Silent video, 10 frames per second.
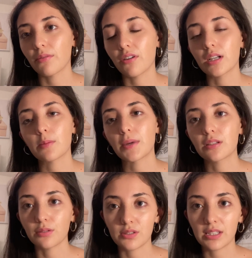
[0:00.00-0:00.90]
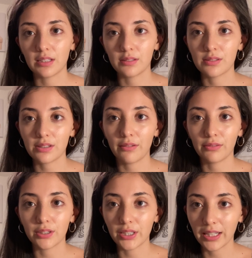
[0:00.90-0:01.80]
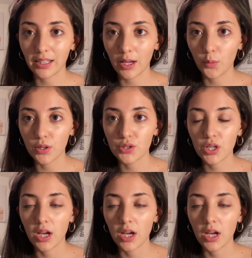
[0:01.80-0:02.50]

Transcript: fundamental skills of learning a language.